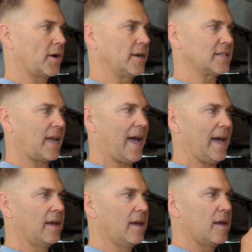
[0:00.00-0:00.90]
on where it's
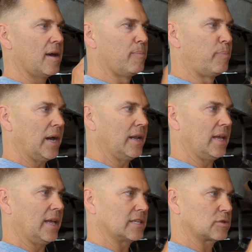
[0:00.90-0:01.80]
at,
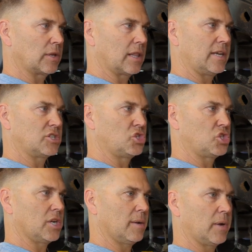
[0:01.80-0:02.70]
but in its
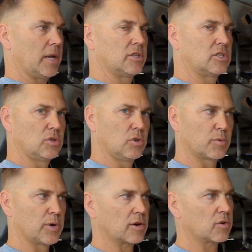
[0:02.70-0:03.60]
relationship
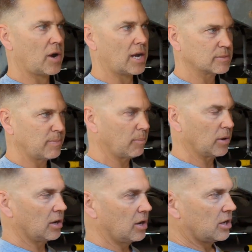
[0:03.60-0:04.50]
to the rear cross
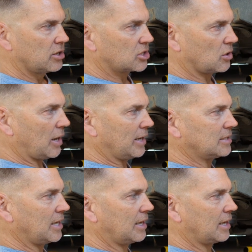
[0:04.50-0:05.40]
member.
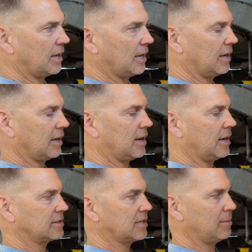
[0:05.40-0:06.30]
So I take a
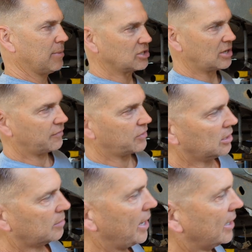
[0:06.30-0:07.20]
uh, tape measure. Now,